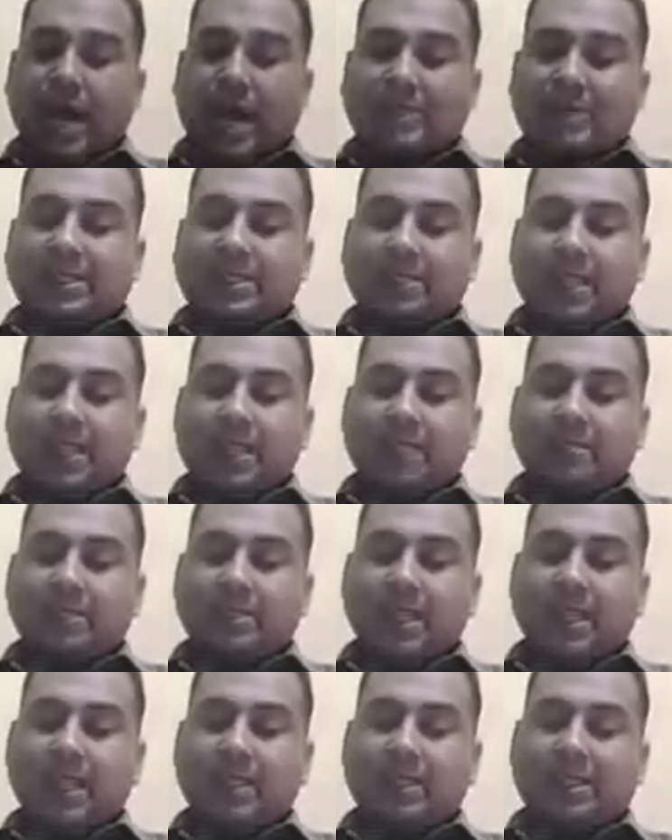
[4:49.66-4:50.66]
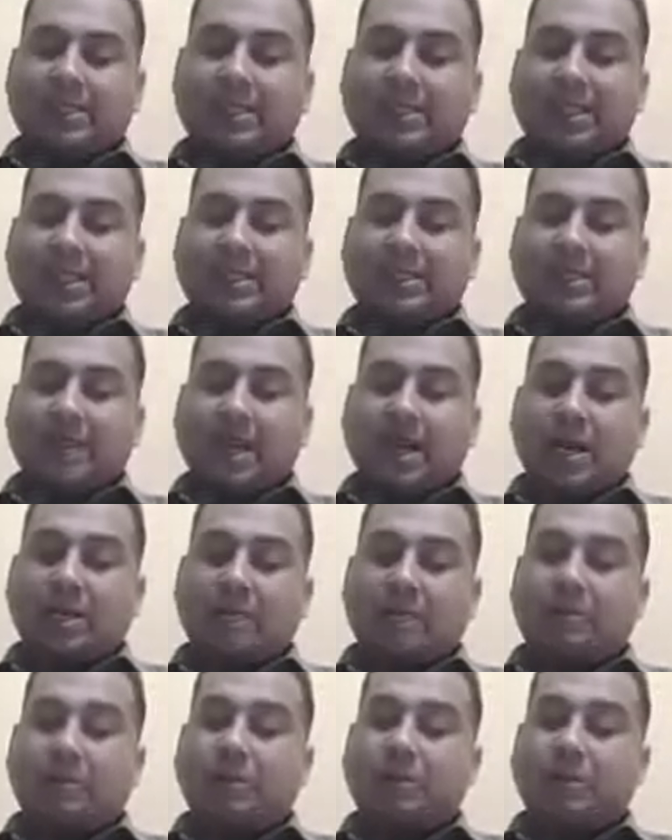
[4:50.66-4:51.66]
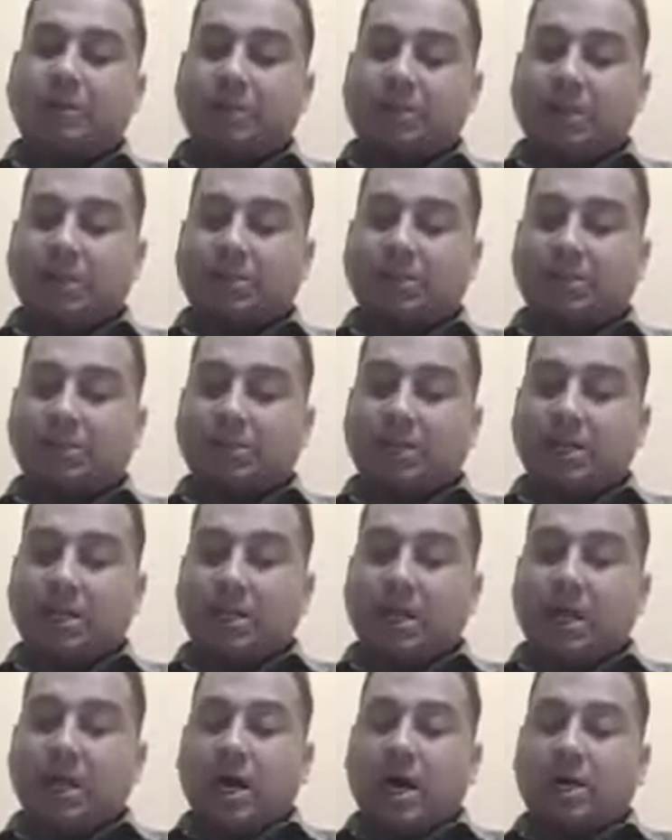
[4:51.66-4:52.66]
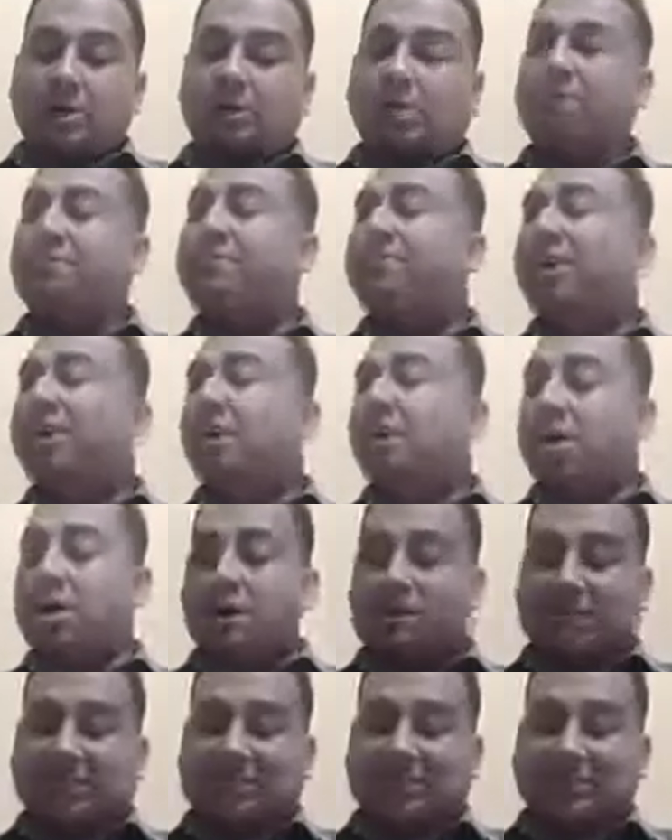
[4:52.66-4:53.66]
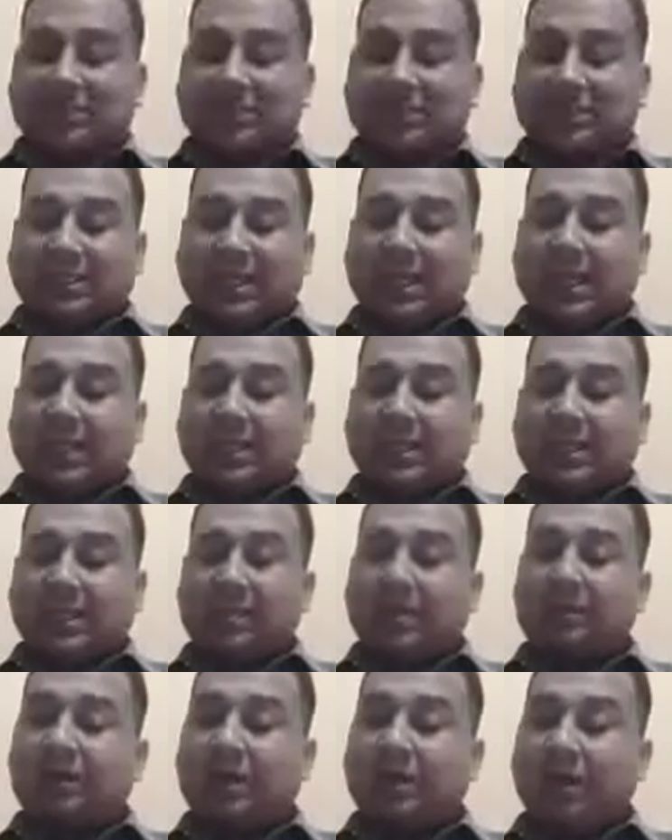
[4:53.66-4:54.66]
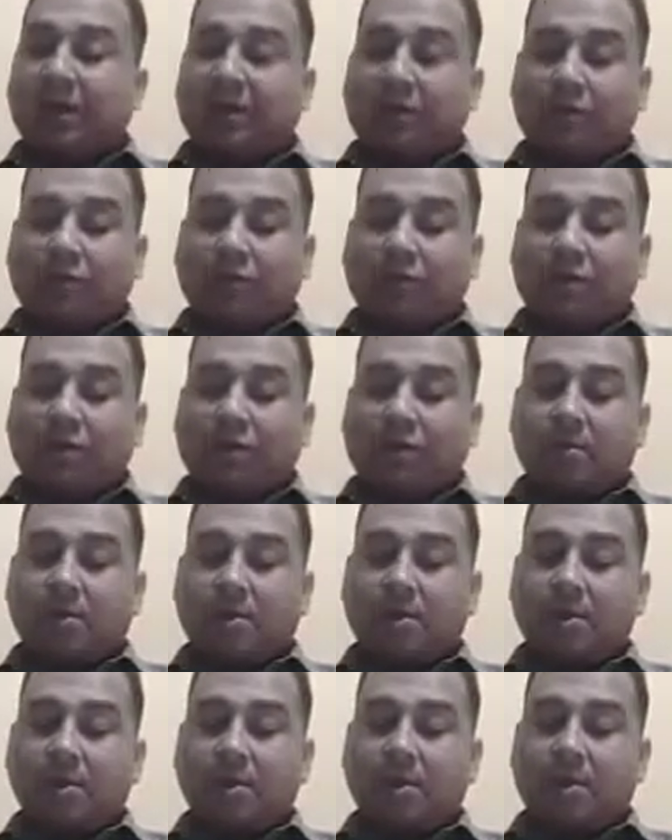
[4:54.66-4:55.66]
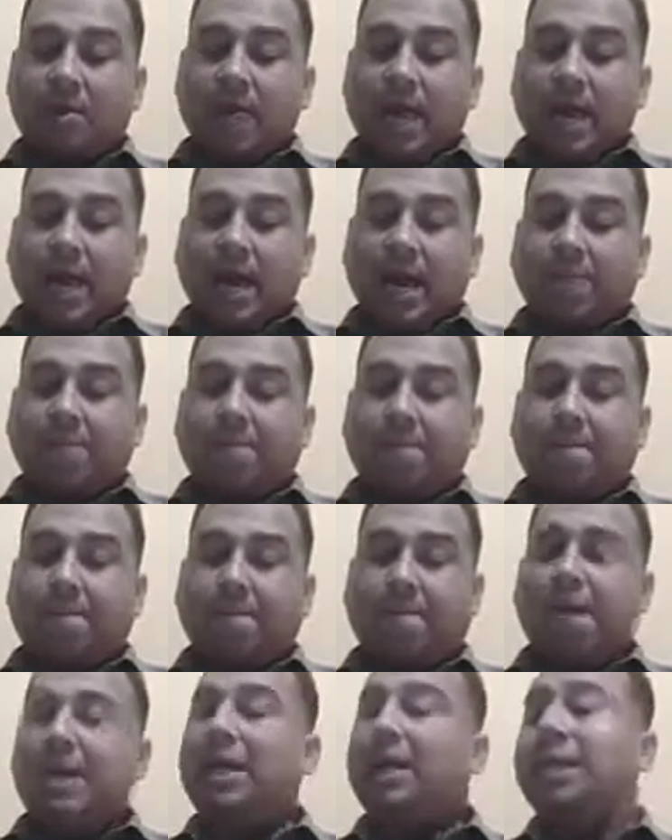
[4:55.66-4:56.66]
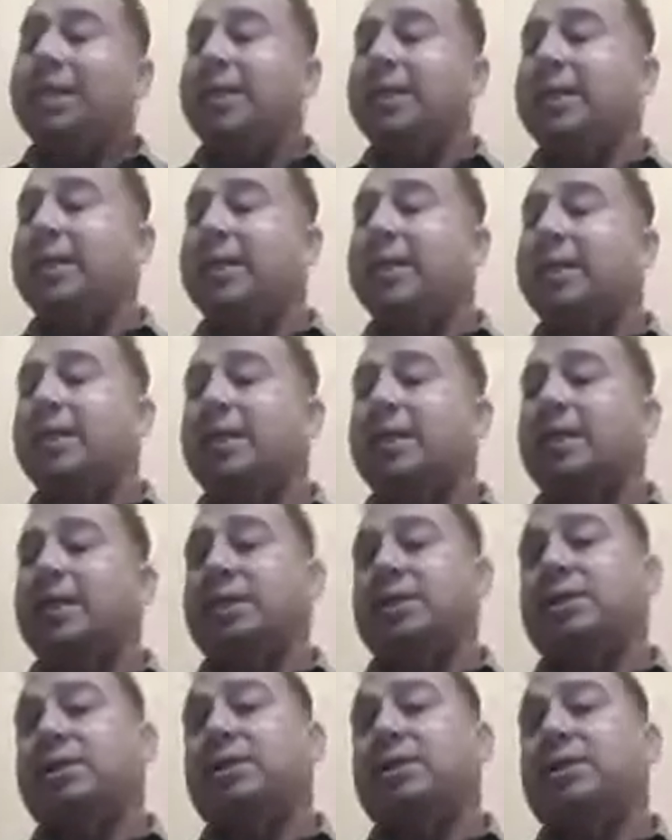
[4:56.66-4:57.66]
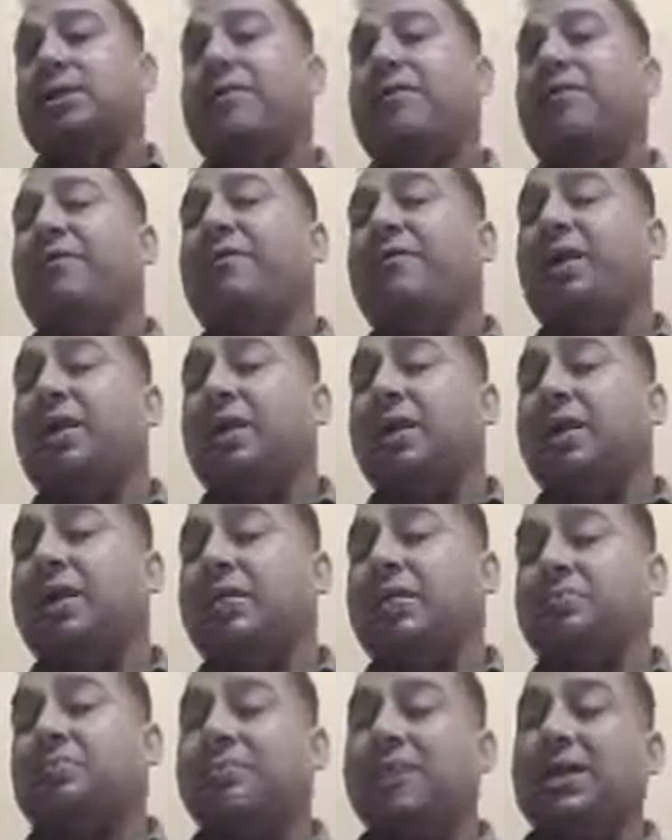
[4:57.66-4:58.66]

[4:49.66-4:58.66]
As his arms held the sick child to his breast, a sphere of tenderness went out from her and penetrated his feelings.